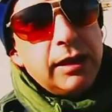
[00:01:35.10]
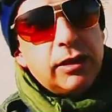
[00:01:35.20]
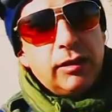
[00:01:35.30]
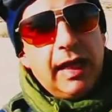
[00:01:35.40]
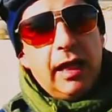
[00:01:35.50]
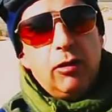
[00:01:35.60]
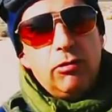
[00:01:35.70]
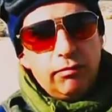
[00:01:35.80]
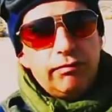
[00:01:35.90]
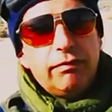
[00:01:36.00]
So now
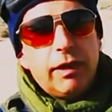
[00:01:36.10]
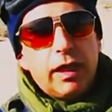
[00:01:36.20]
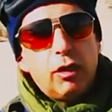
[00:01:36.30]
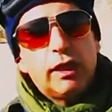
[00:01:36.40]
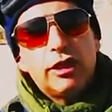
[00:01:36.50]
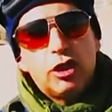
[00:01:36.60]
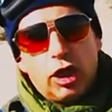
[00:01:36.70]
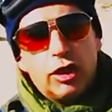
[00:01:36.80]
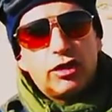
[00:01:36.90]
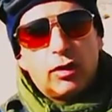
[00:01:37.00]
you can
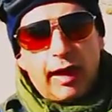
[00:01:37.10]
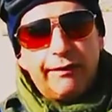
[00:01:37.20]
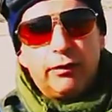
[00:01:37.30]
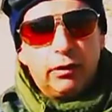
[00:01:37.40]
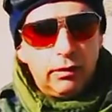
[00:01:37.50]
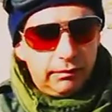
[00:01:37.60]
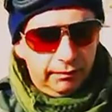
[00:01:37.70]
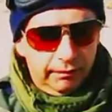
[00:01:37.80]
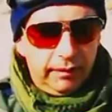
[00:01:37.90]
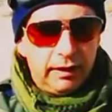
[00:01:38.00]
charge the rifle
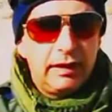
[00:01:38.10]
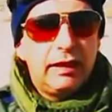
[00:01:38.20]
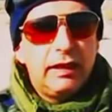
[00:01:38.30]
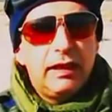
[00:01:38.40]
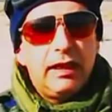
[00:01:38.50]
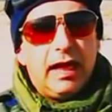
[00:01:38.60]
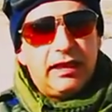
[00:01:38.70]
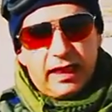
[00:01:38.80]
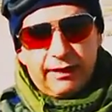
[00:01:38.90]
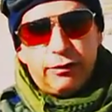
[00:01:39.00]

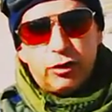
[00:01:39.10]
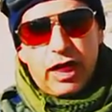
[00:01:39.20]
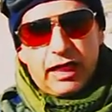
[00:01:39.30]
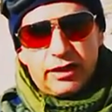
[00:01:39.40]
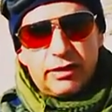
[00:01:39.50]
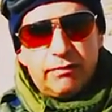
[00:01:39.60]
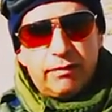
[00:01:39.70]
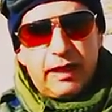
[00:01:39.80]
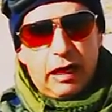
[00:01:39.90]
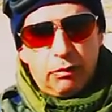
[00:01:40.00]
and take a few shots.
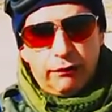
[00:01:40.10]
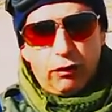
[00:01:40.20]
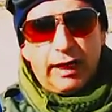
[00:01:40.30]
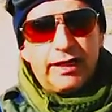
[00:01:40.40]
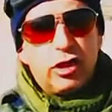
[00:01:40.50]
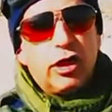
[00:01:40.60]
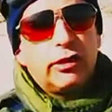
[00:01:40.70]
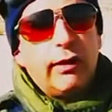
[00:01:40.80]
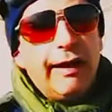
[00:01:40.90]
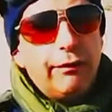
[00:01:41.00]
Now before I charge
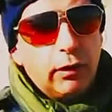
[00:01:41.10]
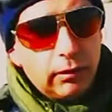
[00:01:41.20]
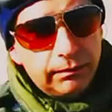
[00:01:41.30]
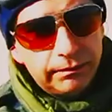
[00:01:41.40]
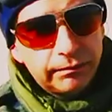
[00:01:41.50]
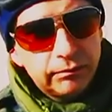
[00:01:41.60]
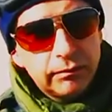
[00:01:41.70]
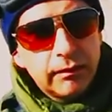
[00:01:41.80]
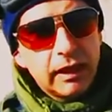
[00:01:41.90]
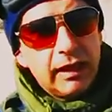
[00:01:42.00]
the rifle,
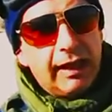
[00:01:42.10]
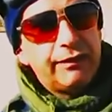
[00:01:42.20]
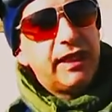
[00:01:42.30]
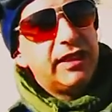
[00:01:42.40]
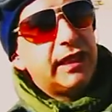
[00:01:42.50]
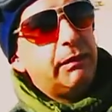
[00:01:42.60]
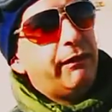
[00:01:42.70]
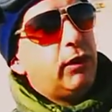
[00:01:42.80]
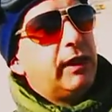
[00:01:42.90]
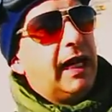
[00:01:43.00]
I've seen some of
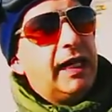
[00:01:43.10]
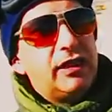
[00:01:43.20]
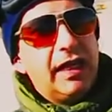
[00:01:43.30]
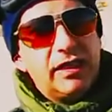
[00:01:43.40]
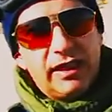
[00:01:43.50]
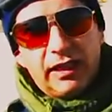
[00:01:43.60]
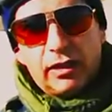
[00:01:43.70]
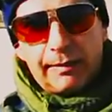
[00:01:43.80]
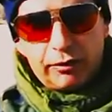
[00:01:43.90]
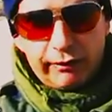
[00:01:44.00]
you guys, and that's the
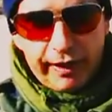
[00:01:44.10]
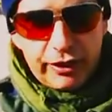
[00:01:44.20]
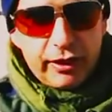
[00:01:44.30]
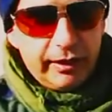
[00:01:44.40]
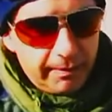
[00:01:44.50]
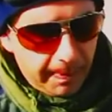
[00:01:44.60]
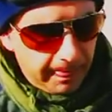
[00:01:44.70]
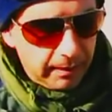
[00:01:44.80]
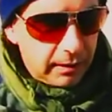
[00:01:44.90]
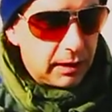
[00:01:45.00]
other observation.
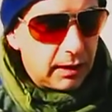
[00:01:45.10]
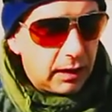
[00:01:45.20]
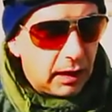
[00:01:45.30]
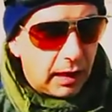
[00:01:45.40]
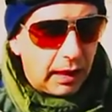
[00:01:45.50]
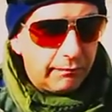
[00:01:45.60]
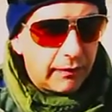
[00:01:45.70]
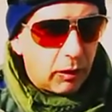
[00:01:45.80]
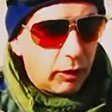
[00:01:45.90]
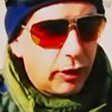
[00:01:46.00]

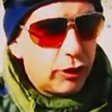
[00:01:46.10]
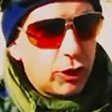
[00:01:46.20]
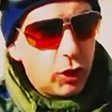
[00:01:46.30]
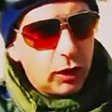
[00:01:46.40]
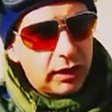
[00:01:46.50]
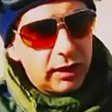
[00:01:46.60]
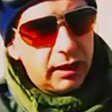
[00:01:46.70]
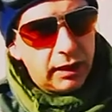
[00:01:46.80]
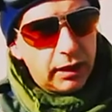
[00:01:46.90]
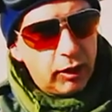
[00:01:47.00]
Now when you shoot,
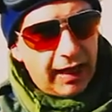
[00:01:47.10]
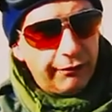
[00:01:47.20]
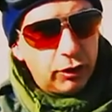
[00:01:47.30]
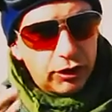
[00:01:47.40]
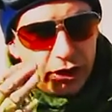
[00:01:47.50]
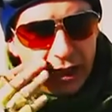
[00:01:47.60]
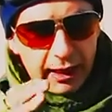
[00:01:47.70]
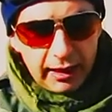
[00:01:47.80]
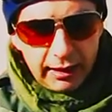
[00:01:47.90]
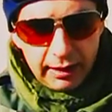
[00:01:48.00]
you have your
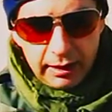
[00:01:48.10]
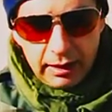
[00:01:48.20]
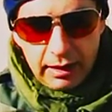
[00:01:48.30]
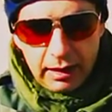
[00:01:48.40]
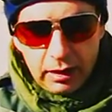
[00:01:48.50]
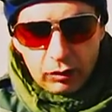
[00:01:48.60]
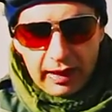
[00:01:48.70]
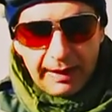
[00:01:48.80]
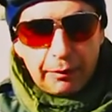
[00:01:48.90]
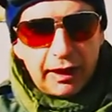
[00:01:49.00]
cheek
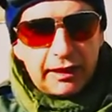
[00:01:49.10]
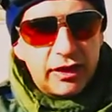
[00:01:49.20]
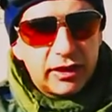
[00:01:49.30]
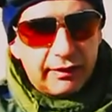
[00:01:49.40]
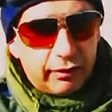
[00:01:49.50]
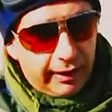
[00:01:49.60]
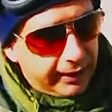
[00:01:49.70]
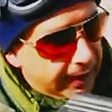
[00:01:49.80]
right up on the dust cover like